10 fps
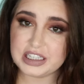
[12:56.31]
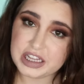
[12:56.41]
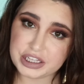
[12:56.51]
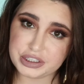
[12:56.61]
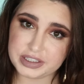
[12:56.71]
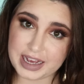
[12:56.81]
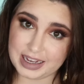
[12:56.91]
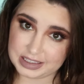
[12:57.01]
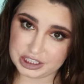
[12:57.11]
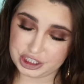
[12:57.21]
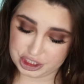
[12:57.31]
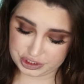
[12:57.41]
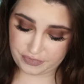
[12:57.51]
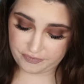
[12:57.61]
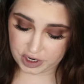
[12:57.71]
into the little
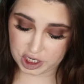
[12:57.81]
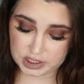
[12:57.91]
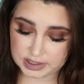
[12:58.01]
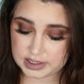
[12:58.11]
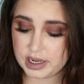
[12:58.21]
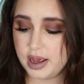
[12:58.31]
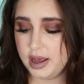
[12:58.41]
testers first.